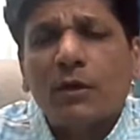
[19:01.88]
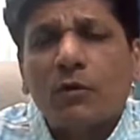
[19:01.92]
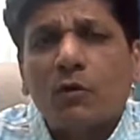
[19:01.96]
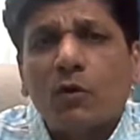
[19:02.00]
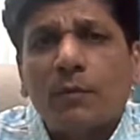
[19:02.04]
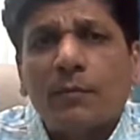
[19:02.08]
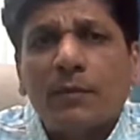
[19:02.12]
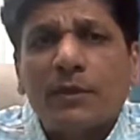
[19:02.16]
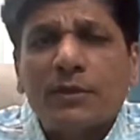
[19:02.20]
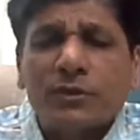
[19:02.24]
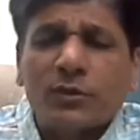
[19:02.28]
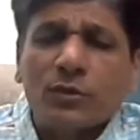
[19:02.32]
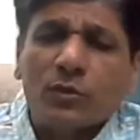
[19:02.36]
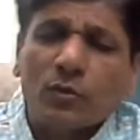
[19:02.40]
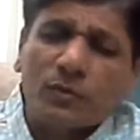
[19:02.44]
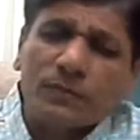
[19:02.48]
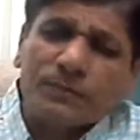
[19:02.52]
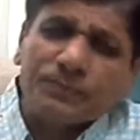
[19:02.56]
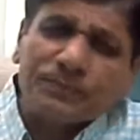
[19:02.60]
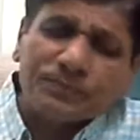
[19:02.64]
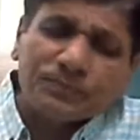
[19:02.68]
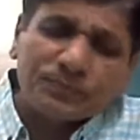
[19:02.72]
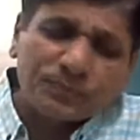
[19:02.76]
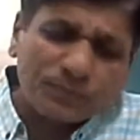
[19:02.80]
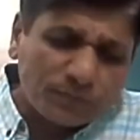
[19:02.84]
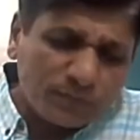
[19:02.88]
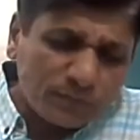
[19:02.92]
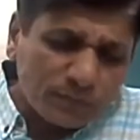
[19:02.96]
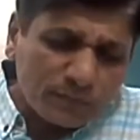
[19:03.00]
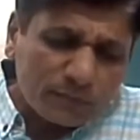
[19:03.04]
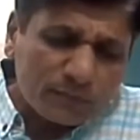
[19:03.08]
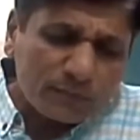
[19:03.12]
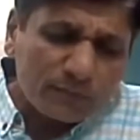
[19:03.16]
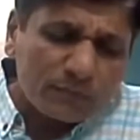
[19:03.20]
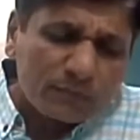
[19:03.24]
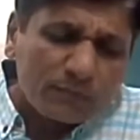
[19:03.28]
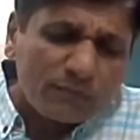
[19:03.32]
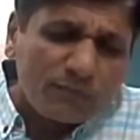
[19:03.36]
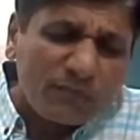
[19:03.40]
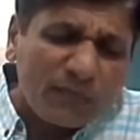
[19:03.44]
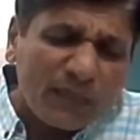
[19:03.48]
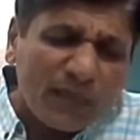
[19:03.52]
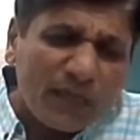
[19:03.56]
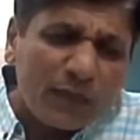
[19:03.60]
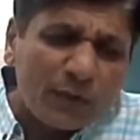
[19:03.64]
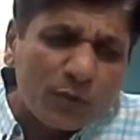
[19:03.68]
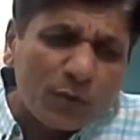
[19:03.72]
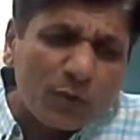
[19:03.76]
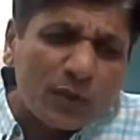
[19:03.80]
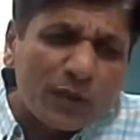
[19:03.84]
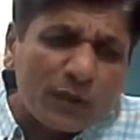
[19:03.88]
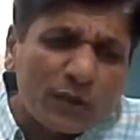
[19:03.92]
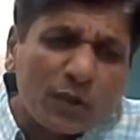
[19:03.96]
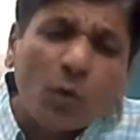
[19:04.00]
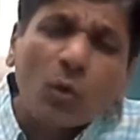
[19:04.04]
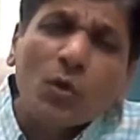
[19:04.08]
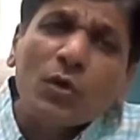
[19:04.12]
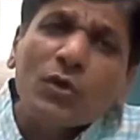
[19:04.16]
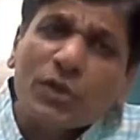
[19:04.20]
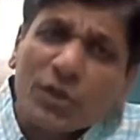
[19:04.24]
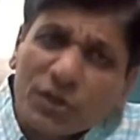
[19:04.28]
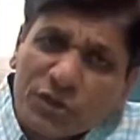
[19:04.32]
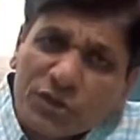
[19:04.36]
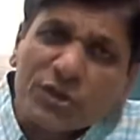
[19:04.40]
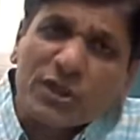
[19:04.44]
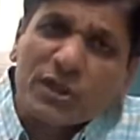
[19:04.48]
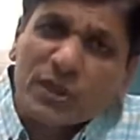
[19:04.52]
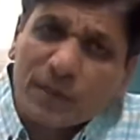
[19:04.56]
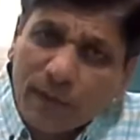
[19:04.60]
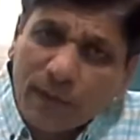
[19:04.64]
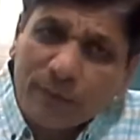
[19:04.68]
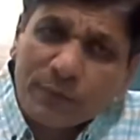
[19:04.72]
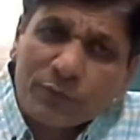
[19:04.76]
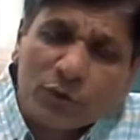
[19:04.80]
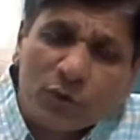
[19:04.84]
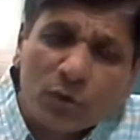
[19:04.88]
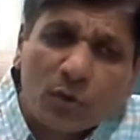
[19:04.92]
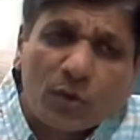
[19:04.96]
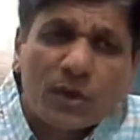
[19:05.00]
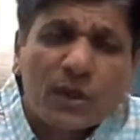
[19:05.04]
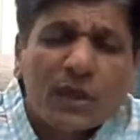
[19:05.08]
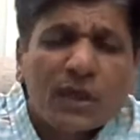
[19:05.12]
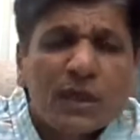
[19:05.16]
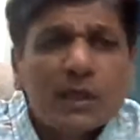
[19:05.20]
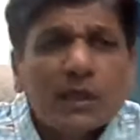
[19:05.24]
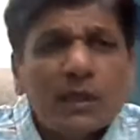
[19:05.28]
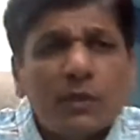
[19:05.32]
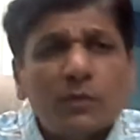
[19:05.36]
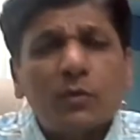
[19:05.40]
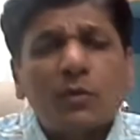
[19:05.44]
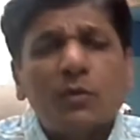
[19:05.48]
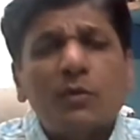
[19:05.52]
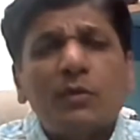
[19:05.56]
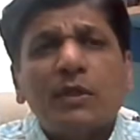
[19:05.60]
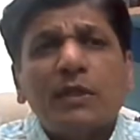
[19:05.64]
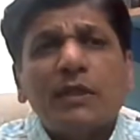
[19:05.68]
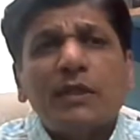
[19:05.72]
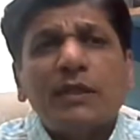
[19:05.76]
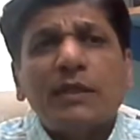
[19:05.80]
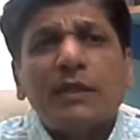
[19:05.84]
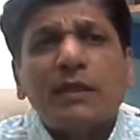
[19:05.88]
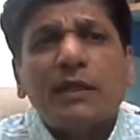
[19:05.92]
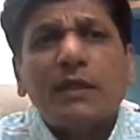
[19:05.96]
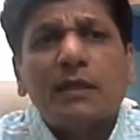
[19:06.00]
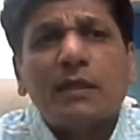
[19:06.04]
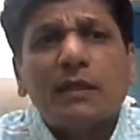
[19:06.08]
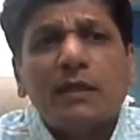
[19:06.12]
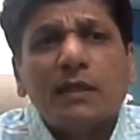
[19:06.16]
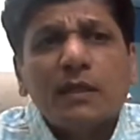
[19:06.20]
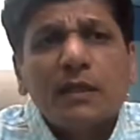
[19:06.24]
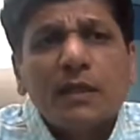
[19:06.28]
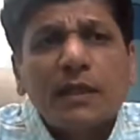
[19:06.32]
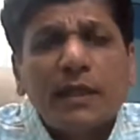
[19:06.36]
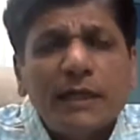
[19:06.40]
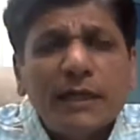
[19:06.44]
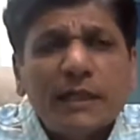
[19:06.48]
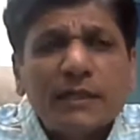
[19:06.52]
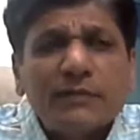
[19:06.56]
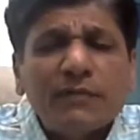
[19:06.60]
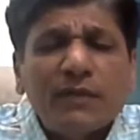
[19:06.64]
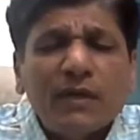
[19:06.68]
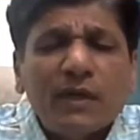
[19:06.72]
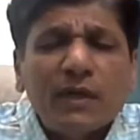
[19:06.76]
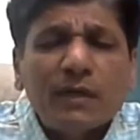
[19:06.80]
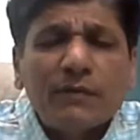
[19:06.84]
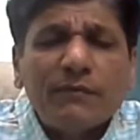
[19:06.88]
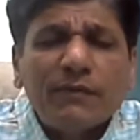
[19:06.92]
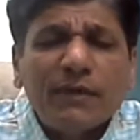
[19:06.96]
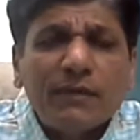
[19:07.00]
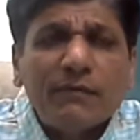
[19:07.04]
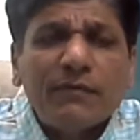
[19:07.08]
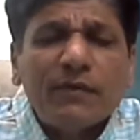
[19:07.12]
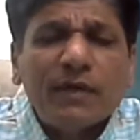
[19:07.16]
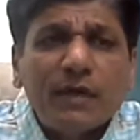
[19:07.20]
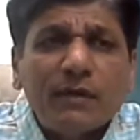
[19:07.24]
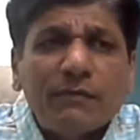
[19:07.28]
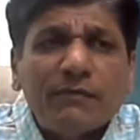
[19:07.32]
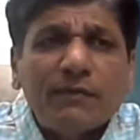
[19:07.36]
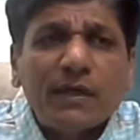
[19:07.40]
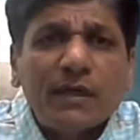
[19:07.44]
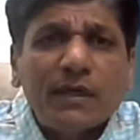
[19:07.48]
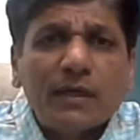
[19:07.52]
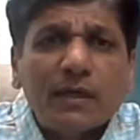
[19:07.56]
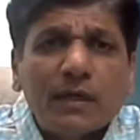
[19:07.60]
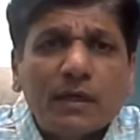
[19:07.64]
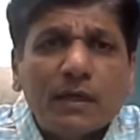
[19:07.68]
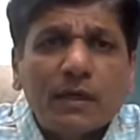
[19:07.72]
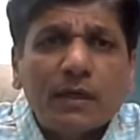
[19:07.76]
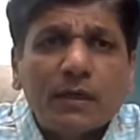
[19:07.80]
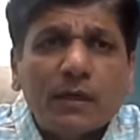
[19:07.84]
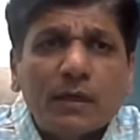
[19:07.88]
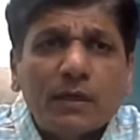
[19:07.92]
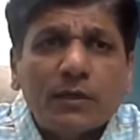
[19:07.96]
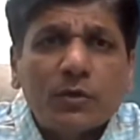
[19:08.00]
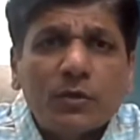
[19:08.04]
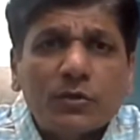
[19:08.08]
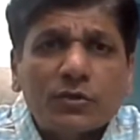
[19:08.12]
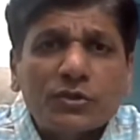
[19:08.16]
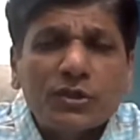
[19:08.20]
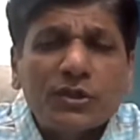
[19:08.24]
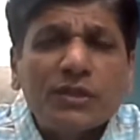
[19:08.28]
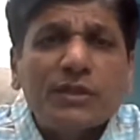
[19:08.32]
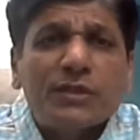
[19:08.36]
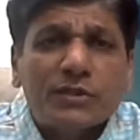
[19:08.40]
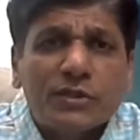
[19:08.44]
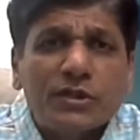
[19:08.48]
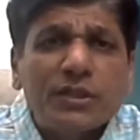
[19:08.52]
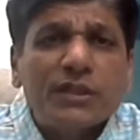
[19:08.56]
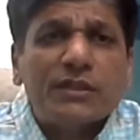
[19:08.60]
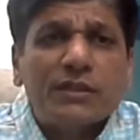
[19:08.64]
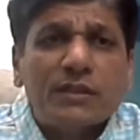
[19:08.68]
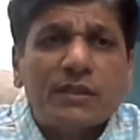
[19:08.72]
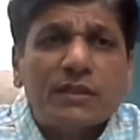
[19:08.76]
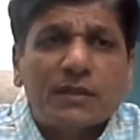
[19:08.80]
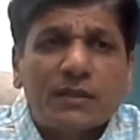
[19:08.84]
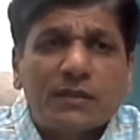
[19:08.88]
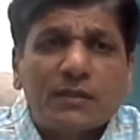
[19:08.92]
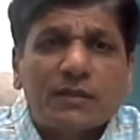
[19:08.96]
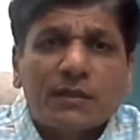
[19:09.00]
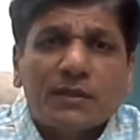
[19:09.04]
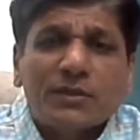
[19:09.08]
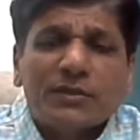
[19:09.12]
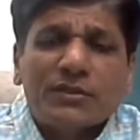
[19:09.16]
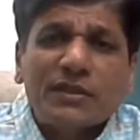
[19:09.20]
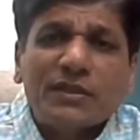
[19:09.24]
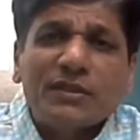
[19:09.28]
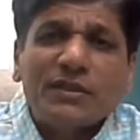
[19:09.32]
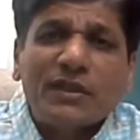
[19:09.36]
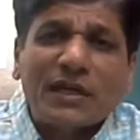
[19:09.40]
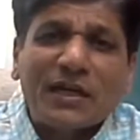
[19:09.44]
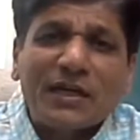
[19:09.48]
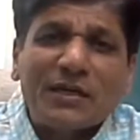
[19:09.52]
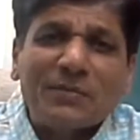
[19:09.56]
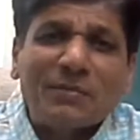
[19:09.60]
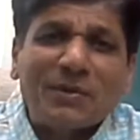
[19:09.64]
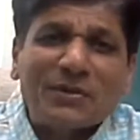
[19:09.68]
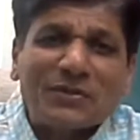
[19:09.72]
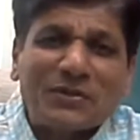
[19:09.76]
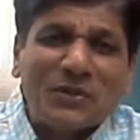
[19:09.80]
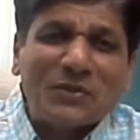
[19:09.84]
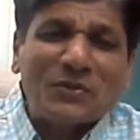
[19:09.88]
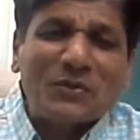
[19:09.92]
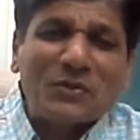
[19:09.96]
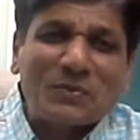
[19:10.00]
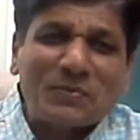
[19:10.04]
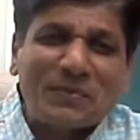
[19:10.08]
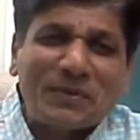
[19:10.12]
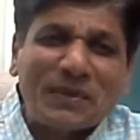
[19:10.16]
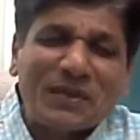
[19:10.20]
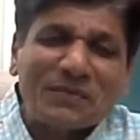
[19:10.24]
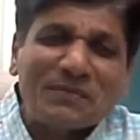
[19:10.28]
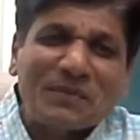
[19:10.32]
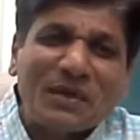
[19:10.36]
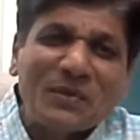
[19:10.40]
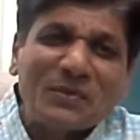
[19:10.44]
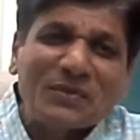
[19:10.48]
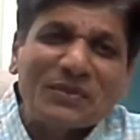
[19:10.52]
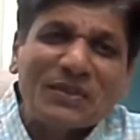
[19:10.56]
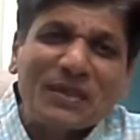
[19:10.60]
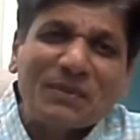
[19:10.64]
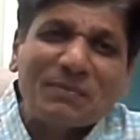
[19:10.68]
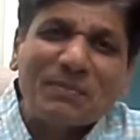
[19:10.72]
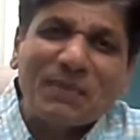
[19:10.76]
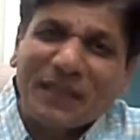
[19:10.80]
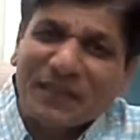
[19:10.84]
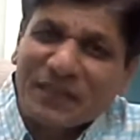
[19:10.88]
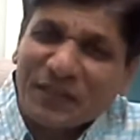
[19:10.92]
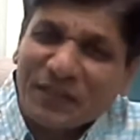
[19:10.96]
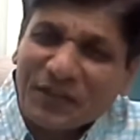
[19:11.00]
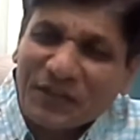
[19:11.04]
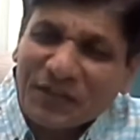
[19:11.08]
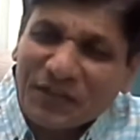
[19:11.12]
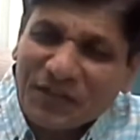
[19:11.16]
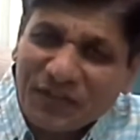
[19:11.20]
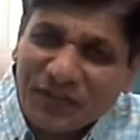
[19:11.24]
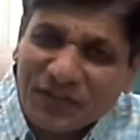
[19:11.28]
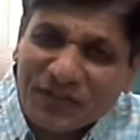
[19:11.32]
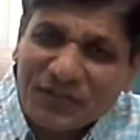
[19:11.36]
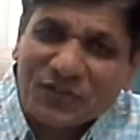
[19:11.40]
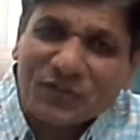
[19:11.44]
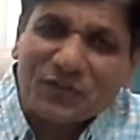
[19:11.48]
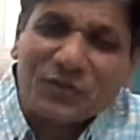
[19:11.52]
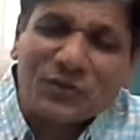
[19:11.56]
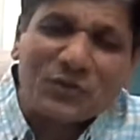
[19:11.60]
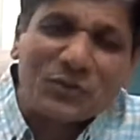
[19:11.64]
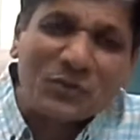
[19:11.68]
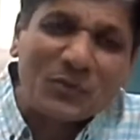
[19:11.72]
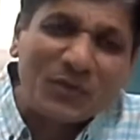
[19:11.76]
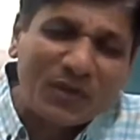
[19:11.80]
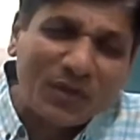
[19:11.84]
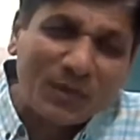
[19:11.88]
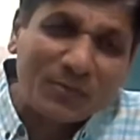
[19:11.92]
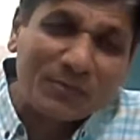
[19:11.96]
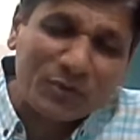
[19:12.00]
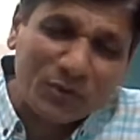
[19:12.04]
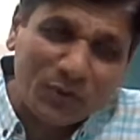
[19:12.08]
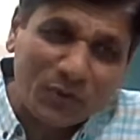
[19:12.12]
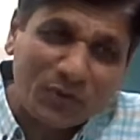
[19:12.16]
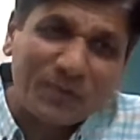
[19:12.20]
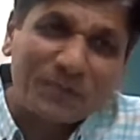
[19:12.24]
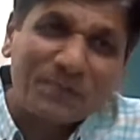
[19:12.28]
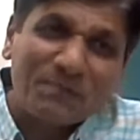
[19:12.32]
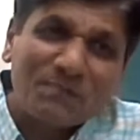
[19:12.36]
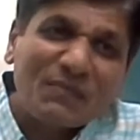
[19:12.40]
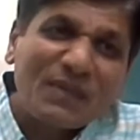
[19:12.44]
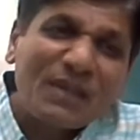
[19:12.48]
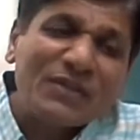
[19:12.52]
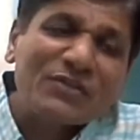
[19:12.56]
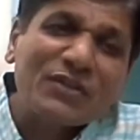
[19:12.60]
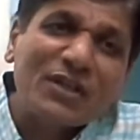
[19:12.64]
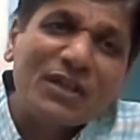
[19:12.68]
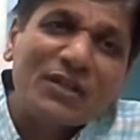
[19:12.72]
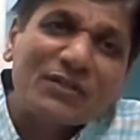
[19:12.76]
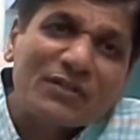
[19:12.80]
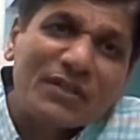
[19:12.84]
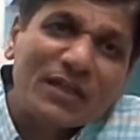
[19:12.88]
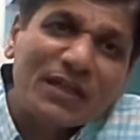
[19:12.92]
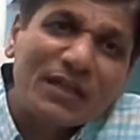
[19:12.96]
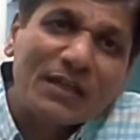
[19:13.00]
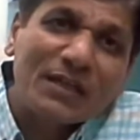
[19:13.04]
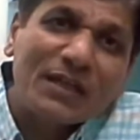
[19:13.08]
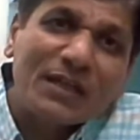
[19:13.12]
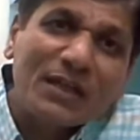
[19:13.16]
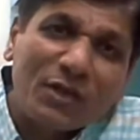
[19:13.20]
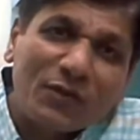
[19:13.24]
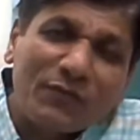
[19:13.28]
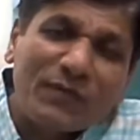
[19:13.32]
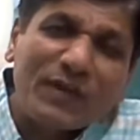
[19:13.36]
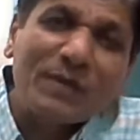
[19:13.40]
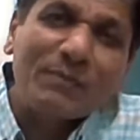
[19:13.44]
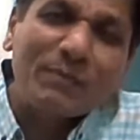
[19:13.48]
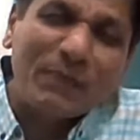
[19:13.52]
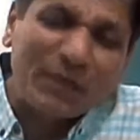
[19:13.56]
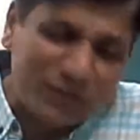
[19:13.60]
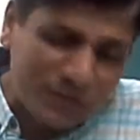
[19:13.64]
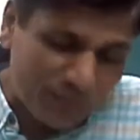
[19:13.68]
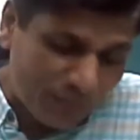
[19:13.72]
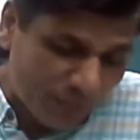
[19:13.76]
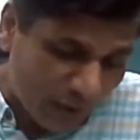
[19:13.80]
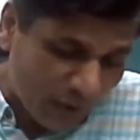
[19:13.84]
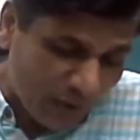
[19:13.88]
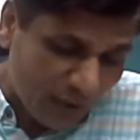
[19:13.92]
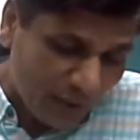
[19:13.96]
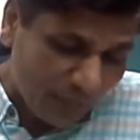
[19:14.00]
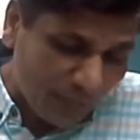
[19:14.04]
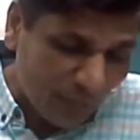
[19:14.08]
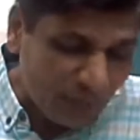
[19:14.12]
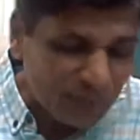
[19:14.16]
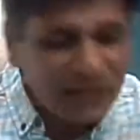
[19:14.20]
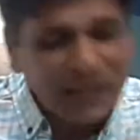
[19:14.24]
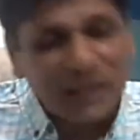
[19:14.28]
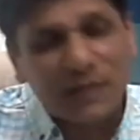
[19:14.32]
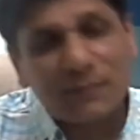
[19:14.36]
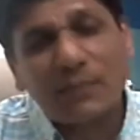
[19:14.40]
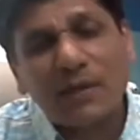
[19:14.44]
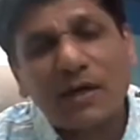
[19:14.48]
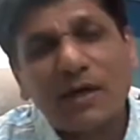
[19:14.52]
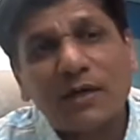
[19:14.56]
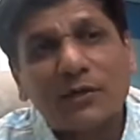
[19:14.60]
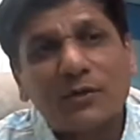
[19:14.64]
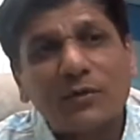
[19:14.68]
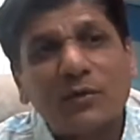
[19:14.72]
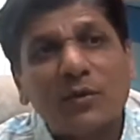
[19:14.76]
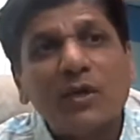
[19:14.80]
commons, the whole trusteeship. I'm sure Edith will she is the right person to speak about the planetary trust issue, and I'm sure she'll dwell much more upon that part.